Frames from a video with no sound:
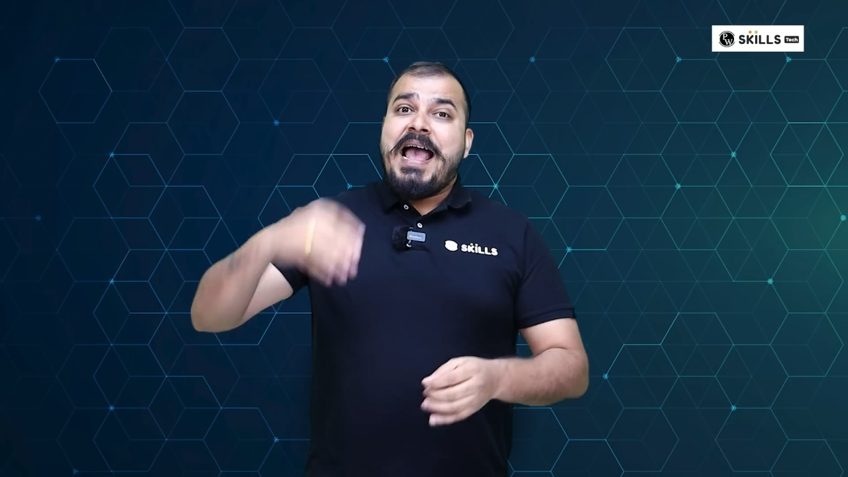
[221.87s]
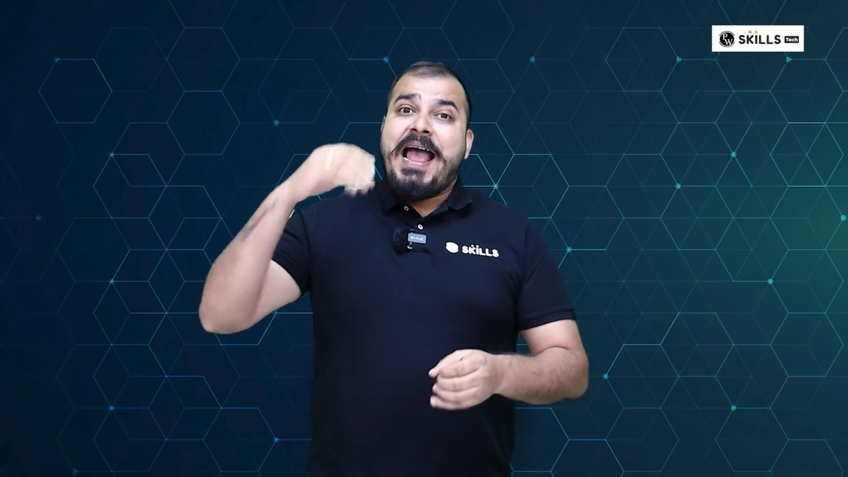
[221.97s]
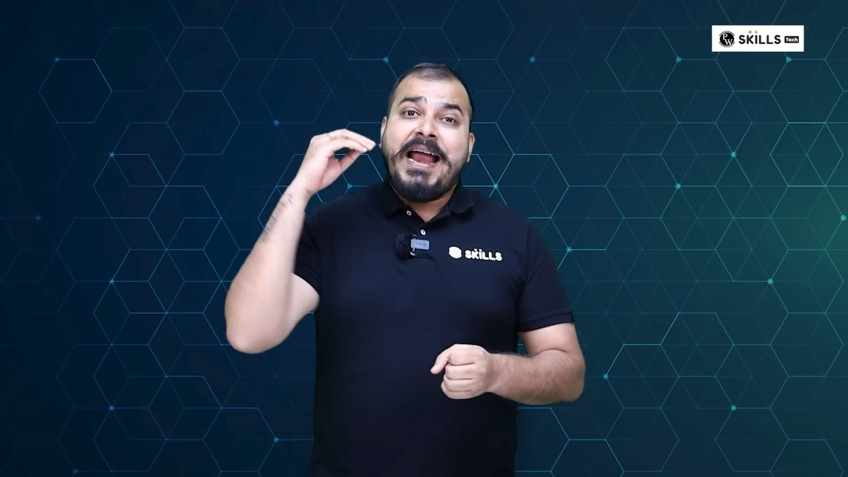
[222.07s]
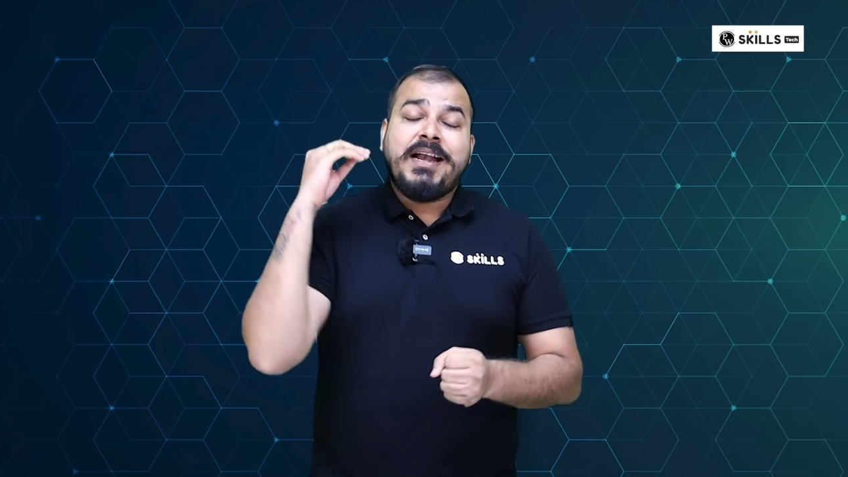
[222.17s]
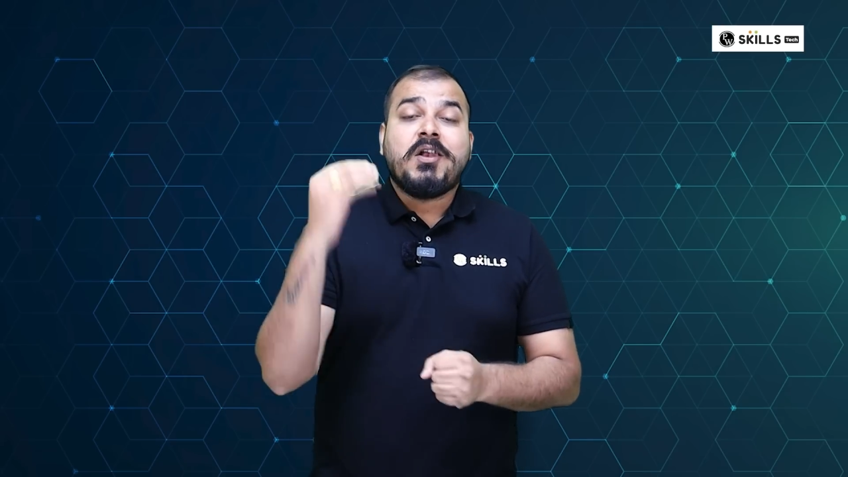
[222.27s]

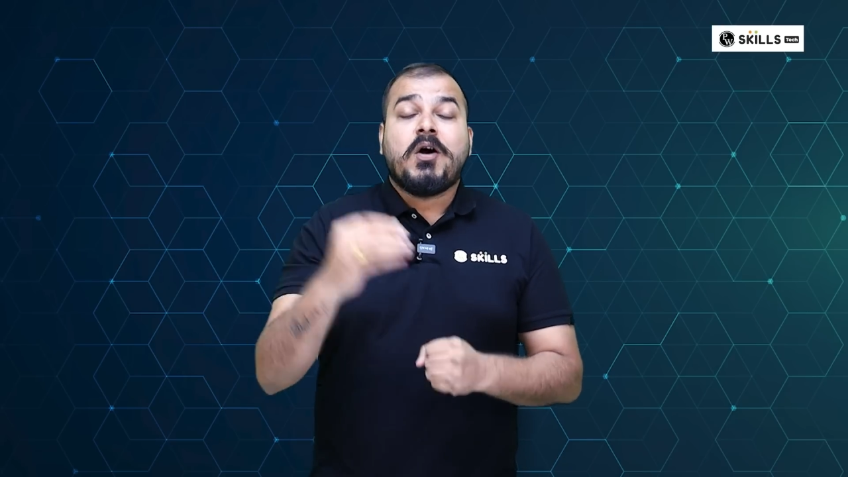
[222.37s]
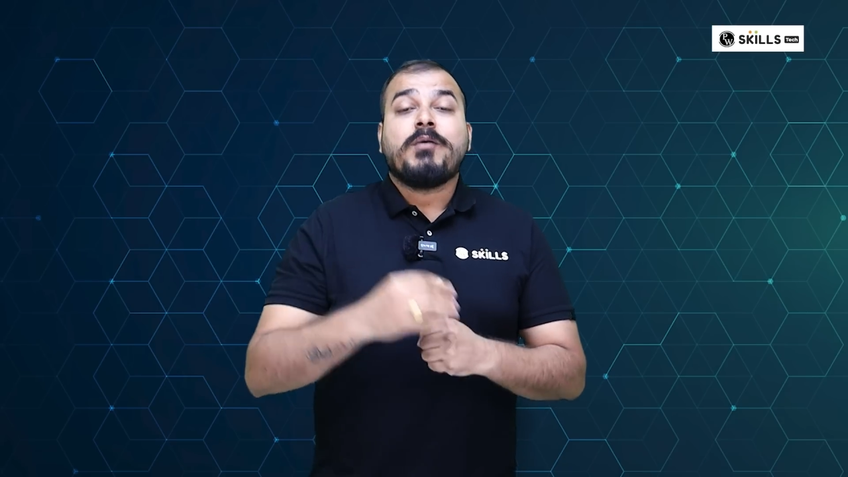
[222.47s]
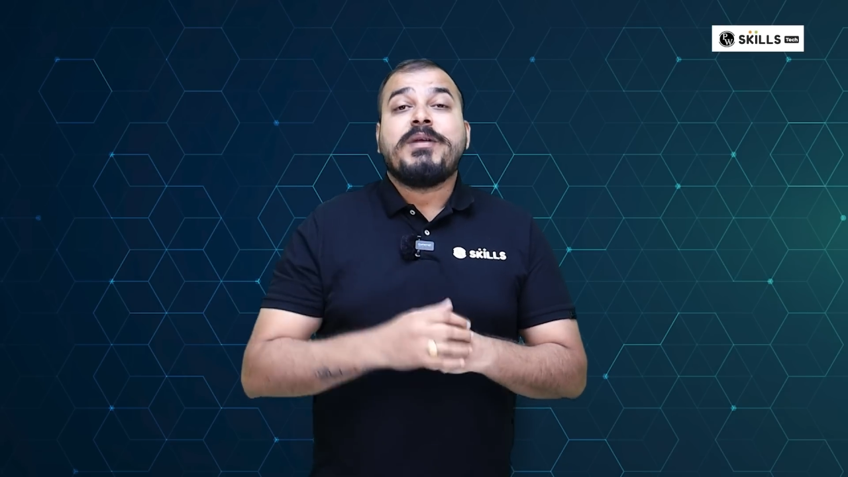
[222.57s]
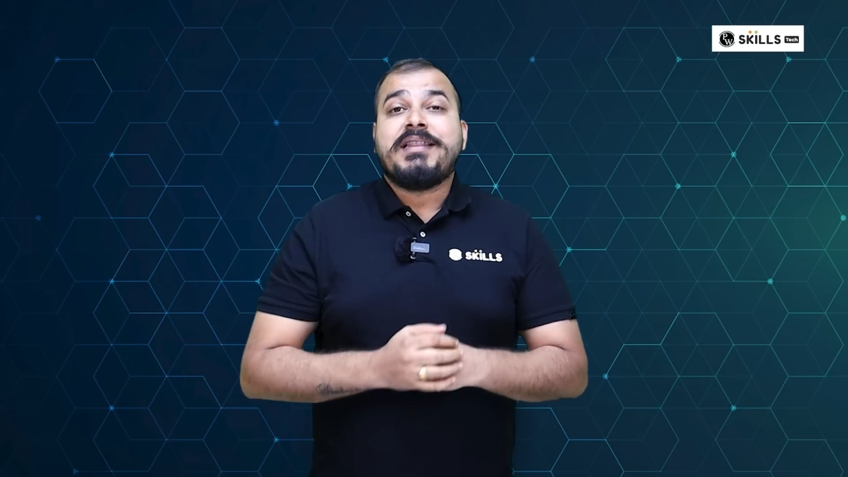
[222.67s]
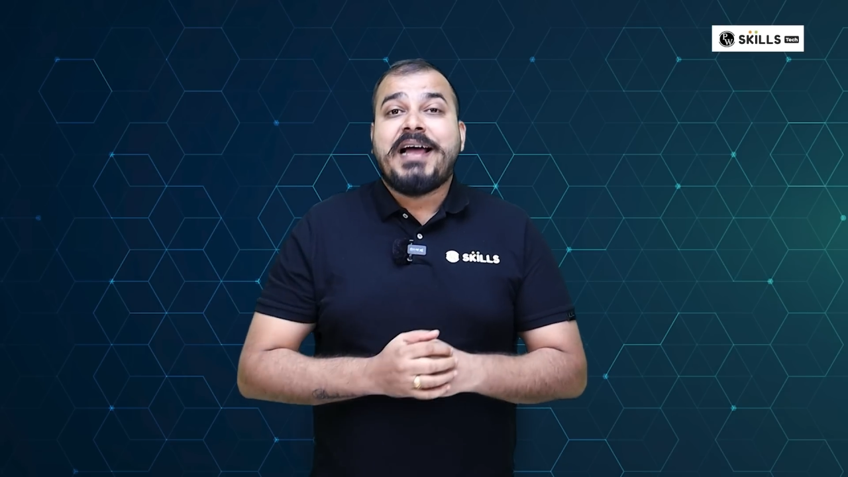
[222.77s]
and
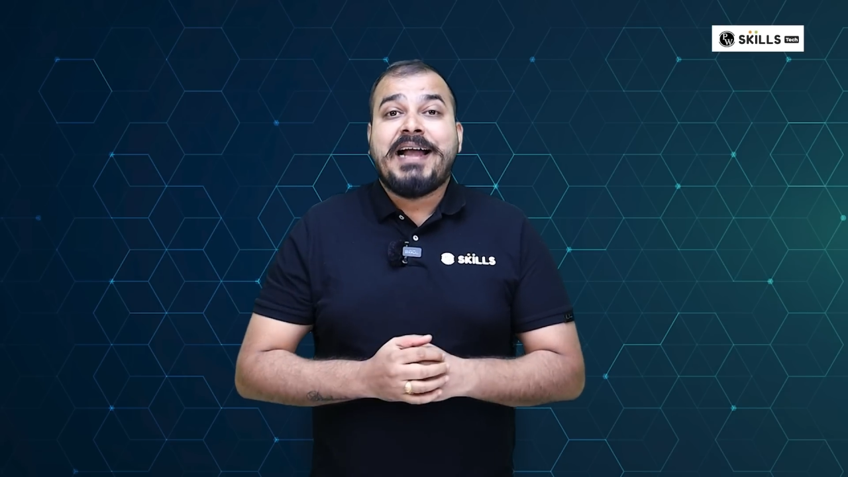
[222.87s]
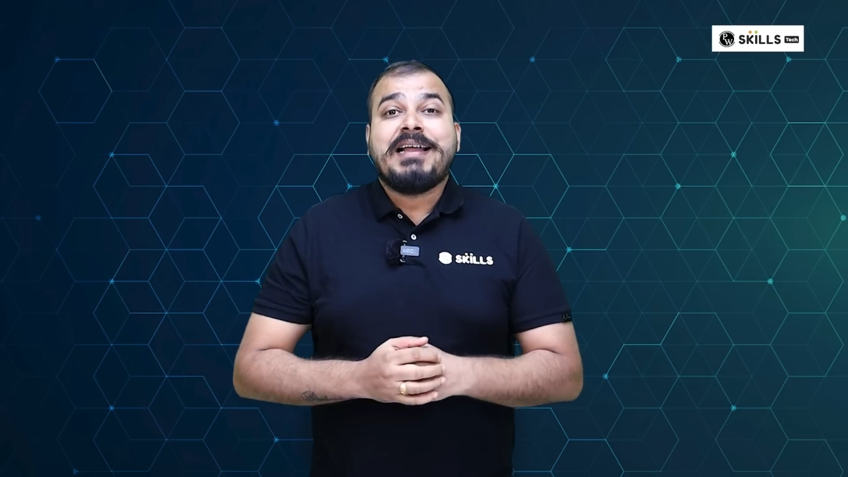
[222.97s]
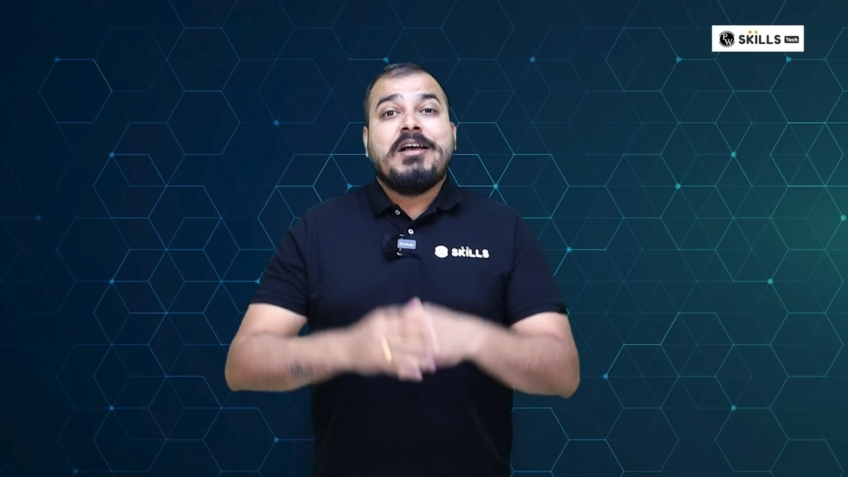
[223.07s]
along with that,